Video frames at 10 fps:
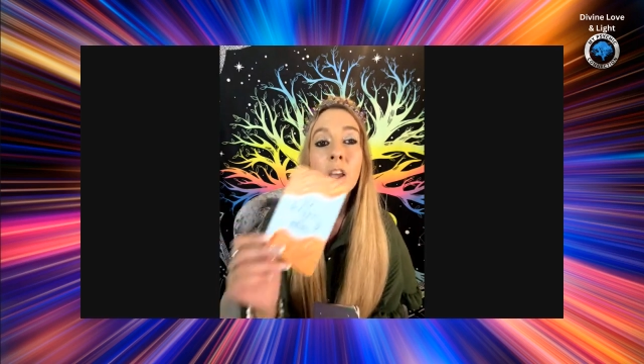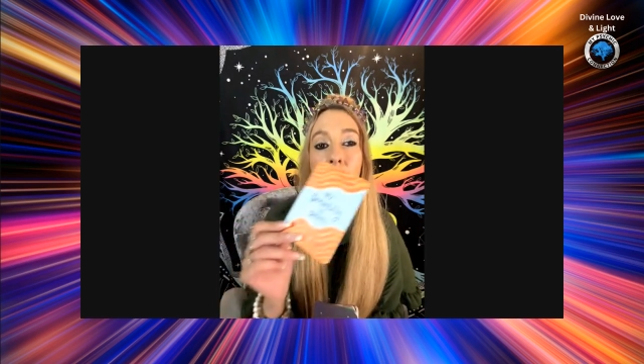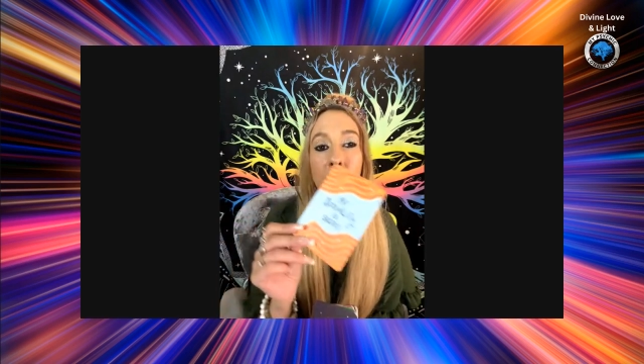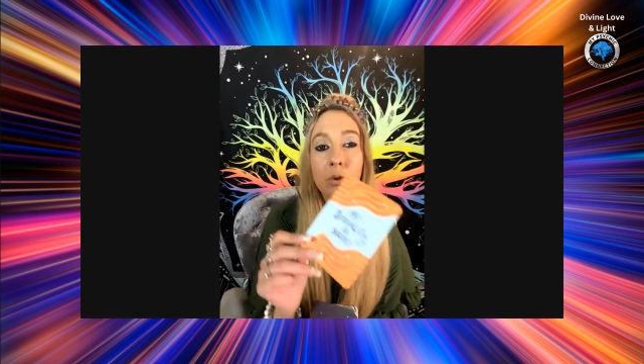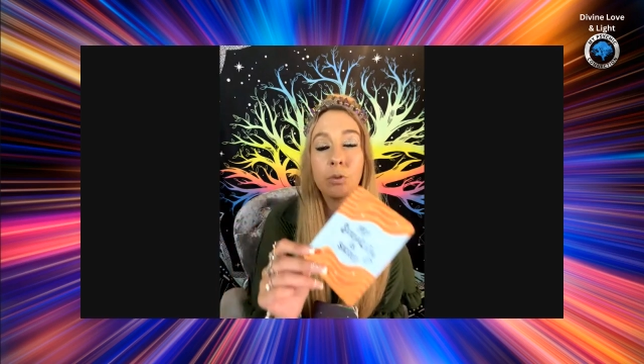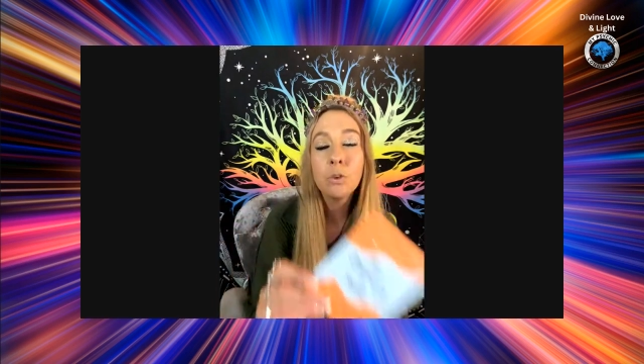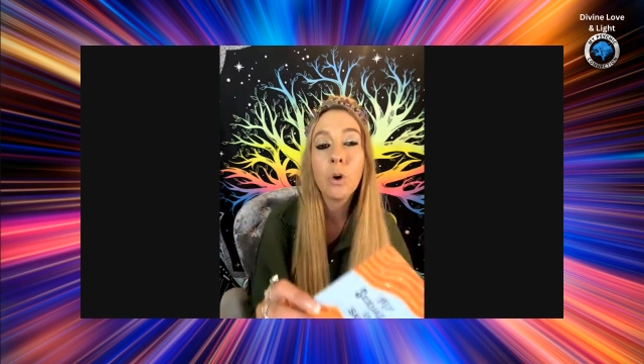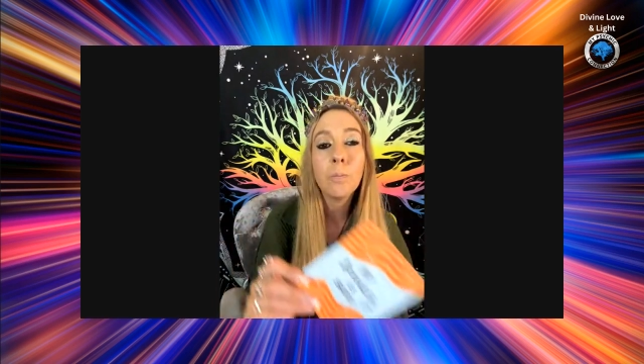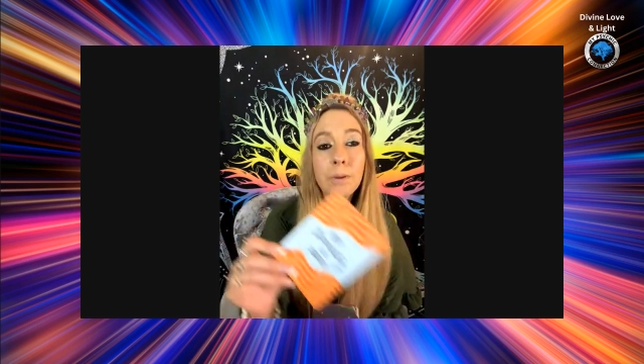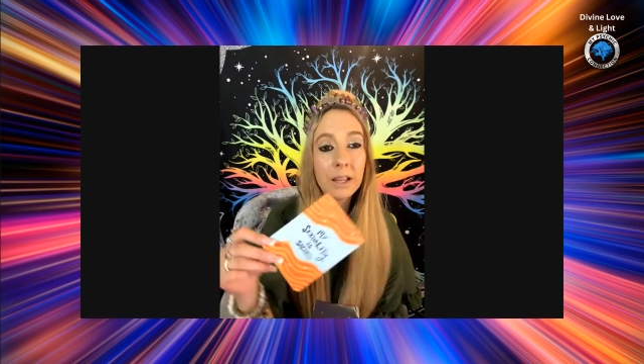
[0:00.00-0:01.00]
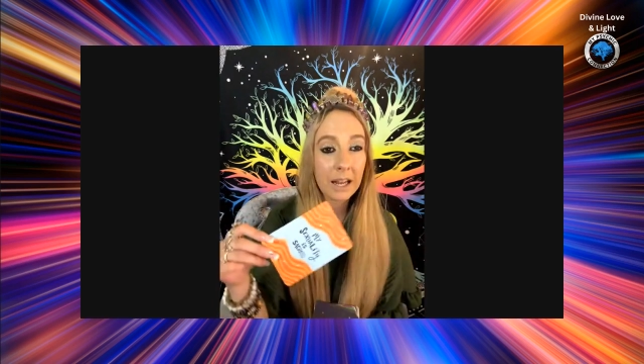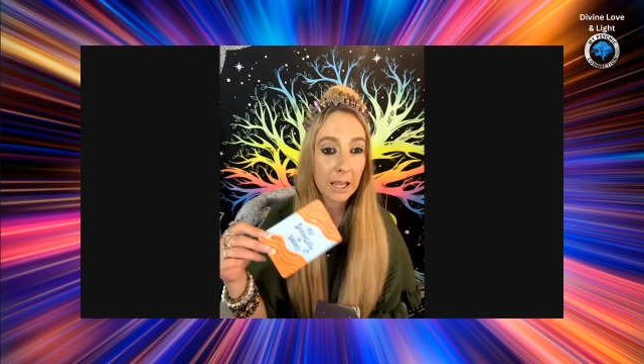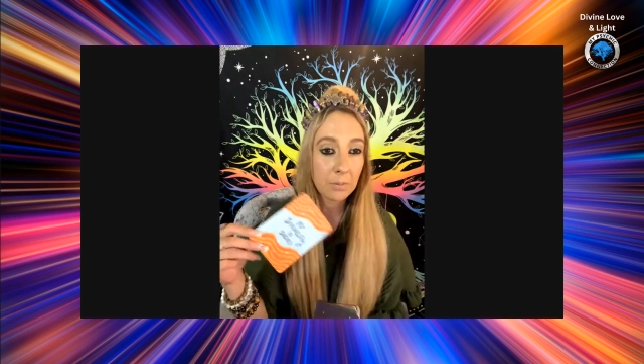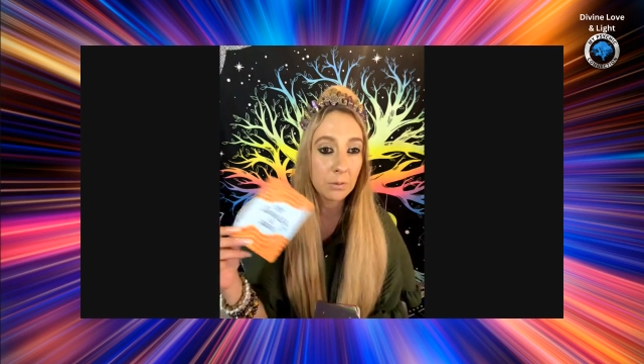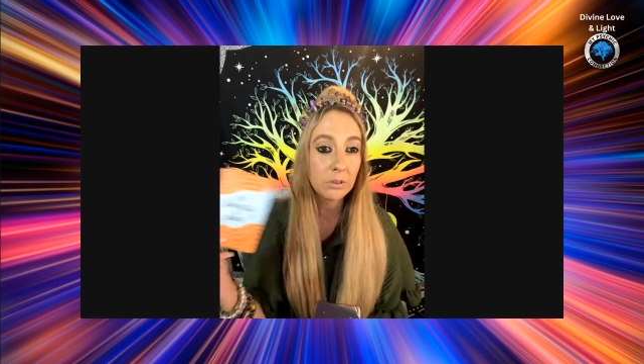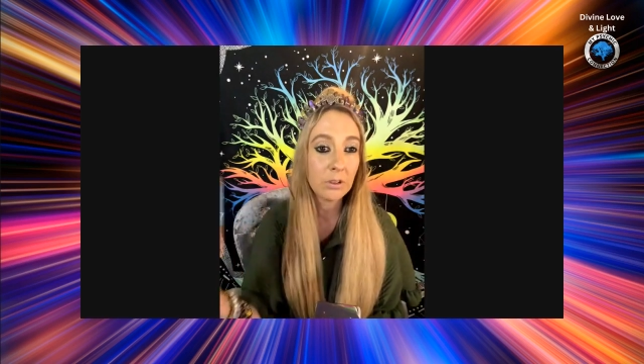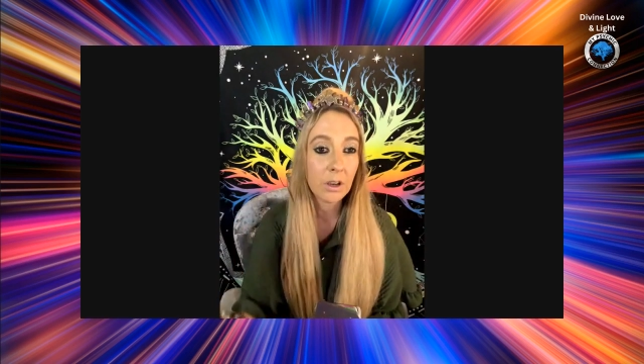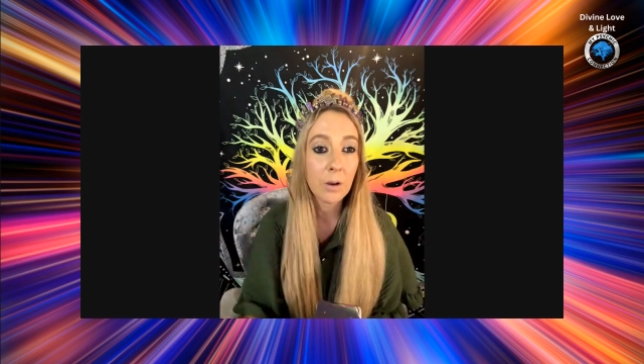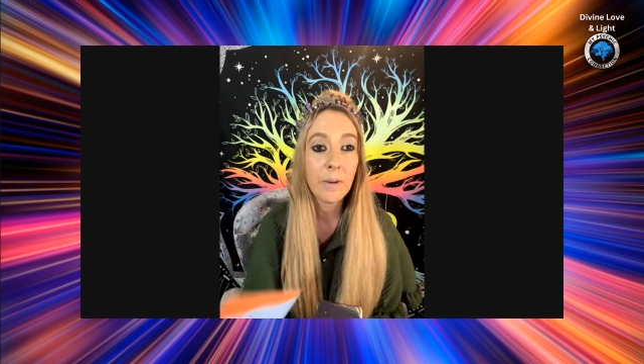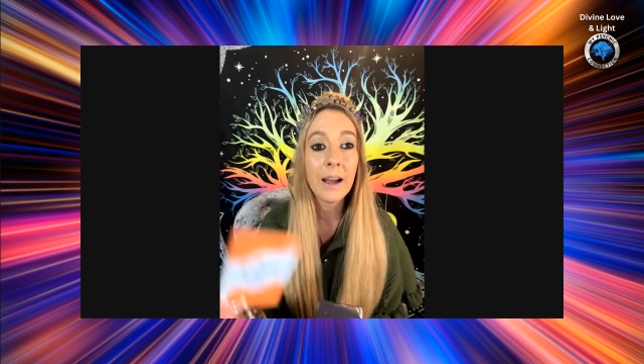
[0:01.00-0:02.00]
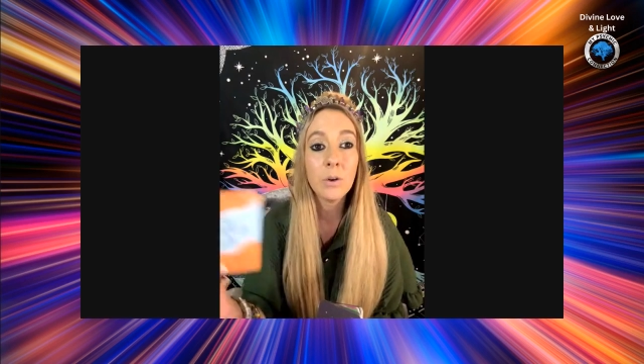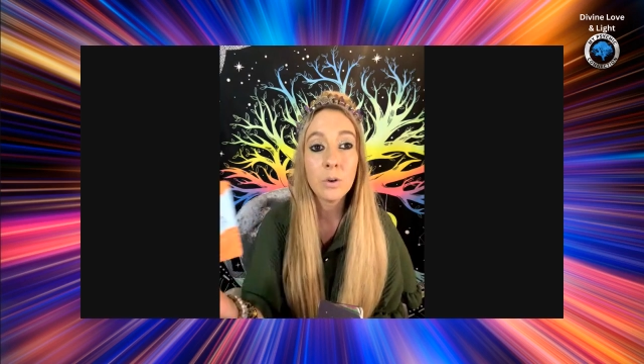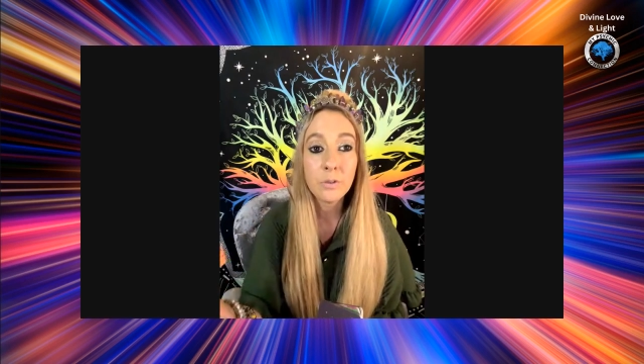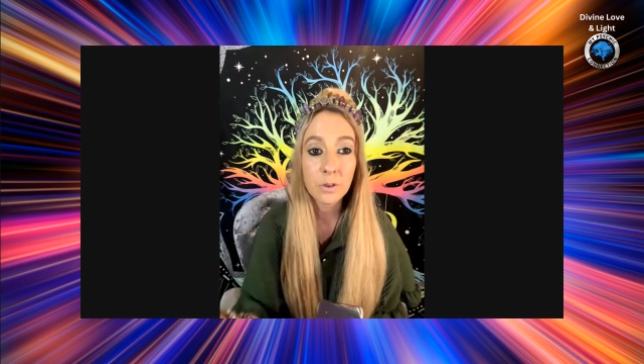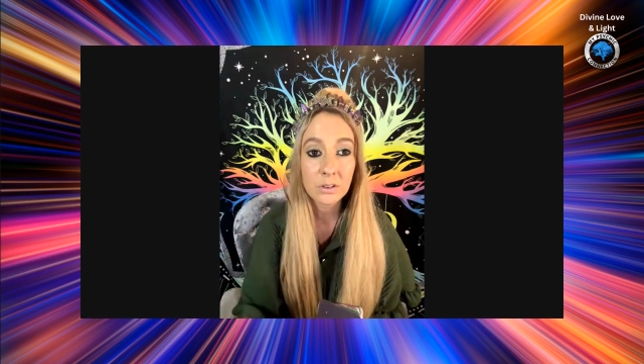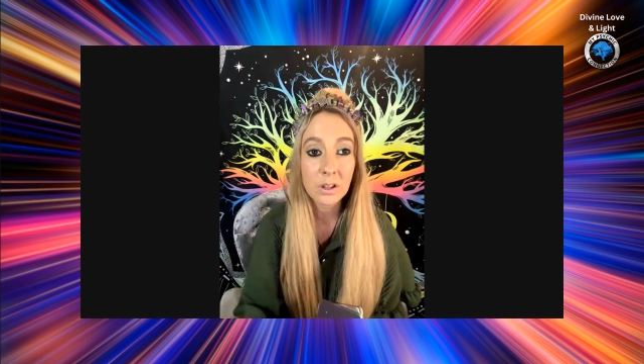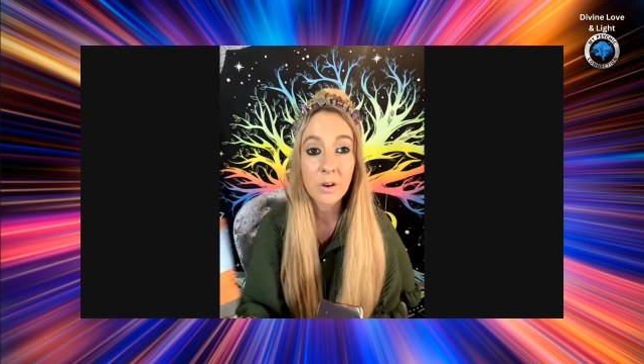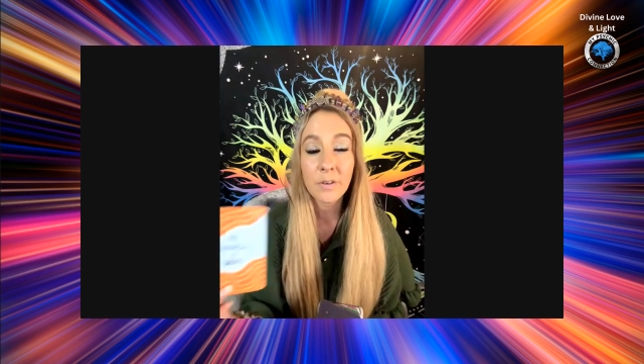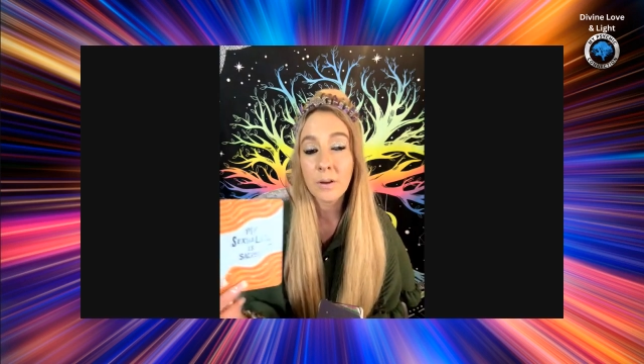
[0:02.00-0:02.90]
you're not being able to come out of yourself